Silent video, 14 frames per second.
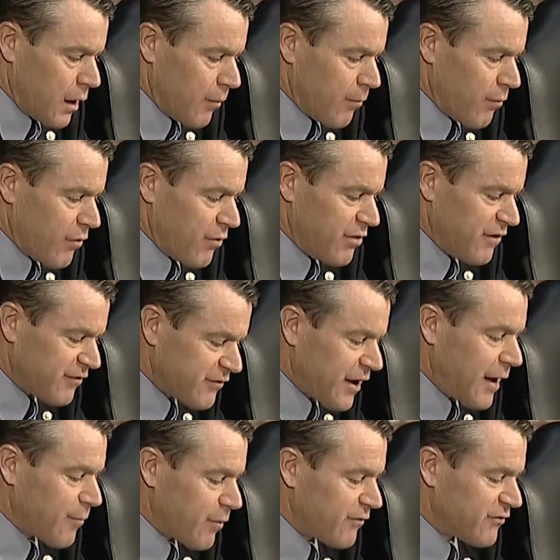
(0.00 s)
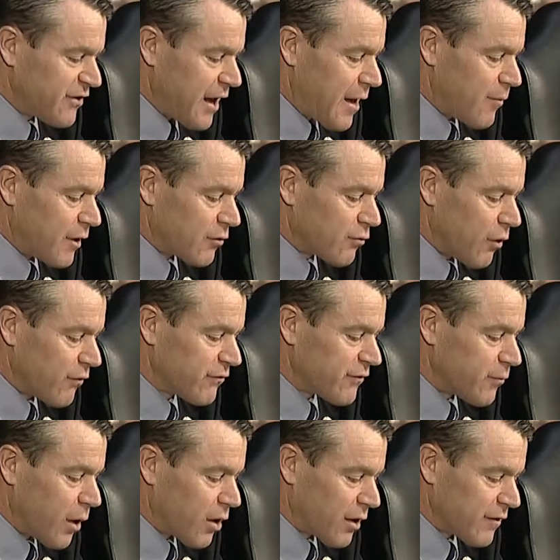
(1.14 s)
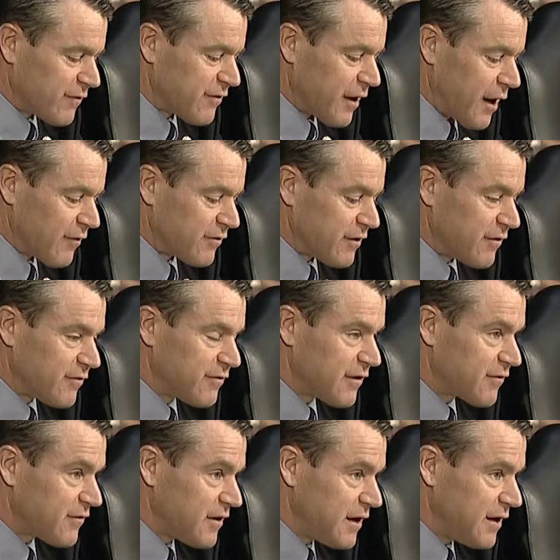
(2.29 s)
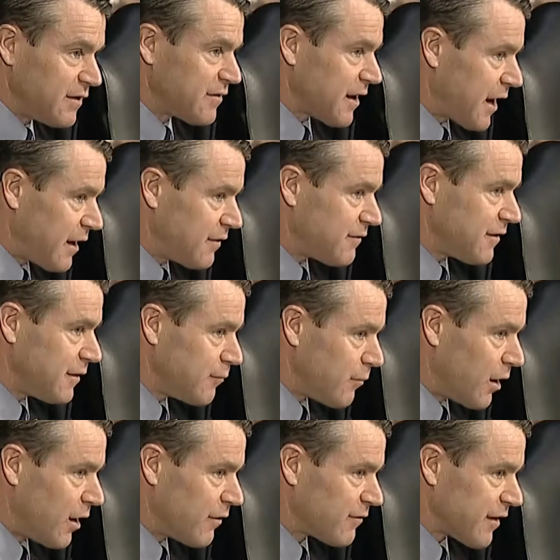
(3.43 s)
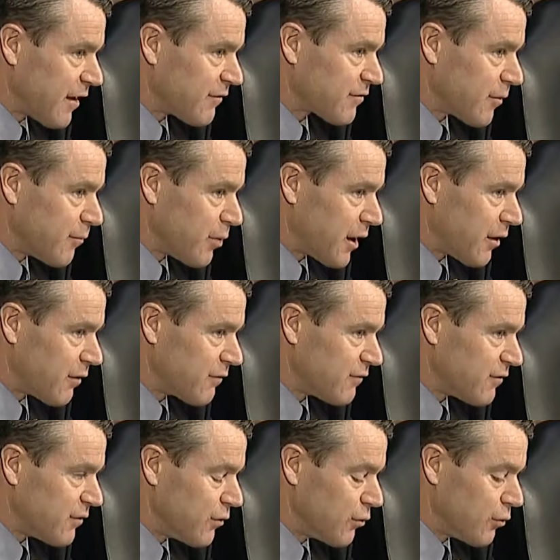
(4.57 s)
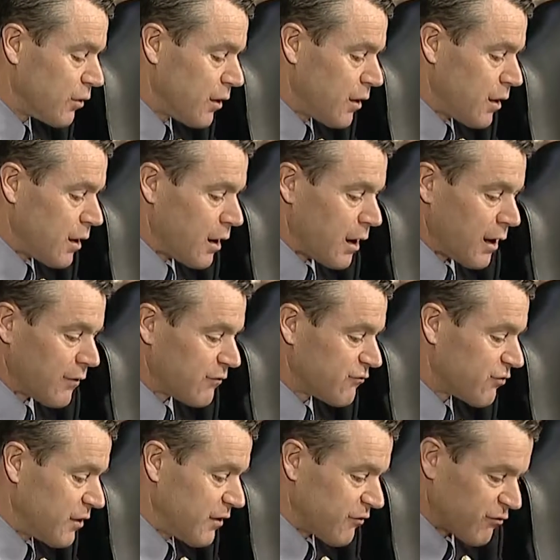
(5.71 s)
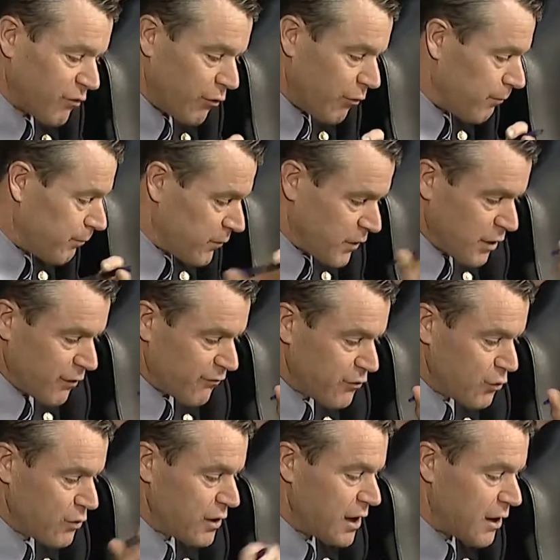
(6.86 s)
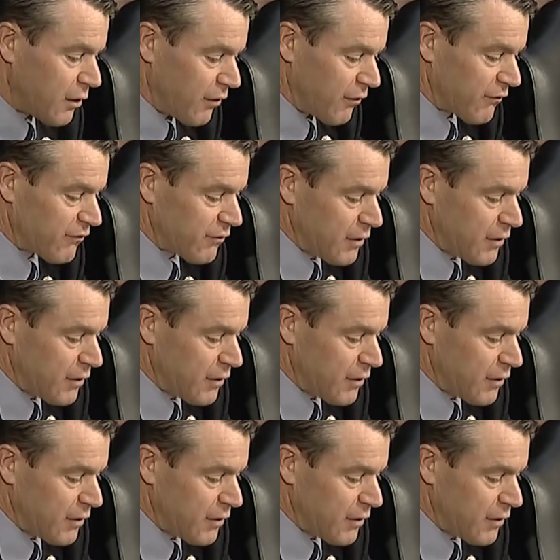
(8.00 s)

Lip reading: This type of salmon grows to market size in 16 to 18 months as compared to the traditional, few years.